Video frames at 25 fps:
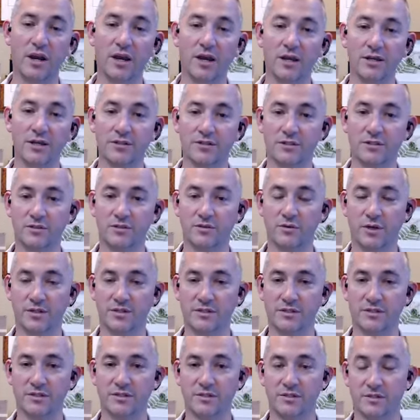eyes to
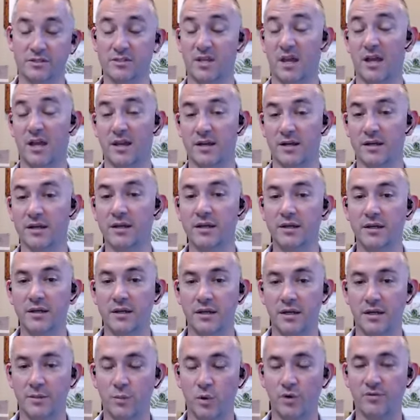assign
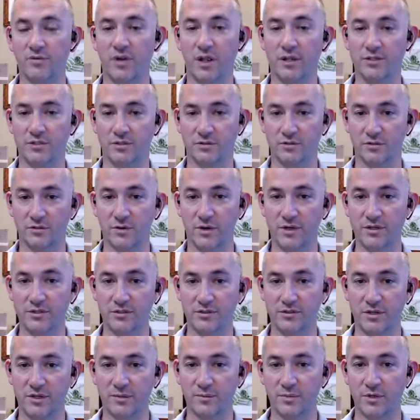a morphological grade to
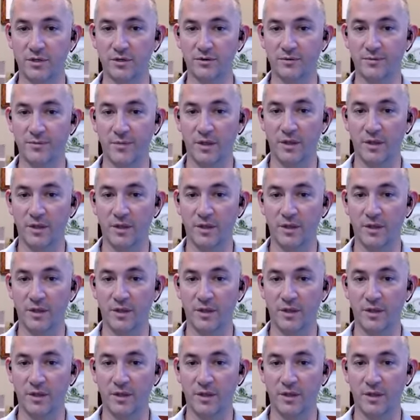the embryo.